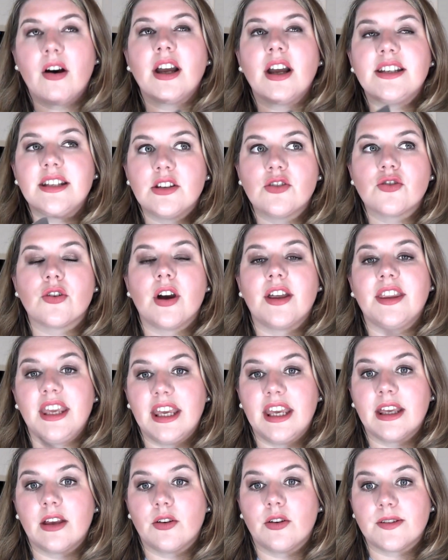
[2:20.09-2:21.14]
I did try the
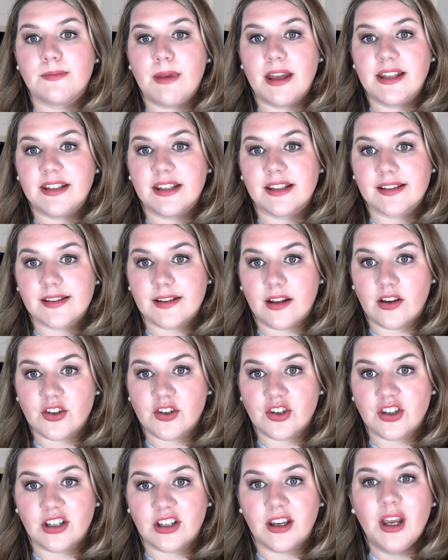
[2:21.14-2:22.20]
IT Cosmetics
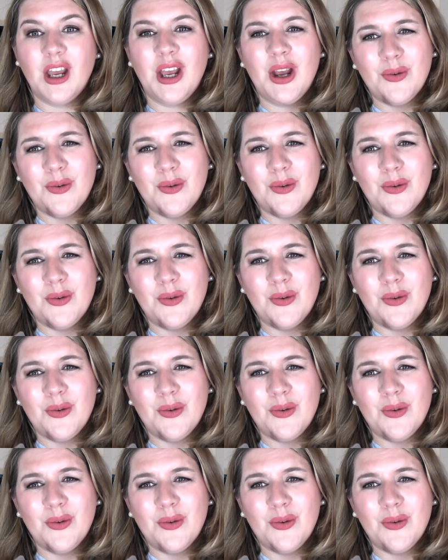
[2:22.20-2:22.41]
last year,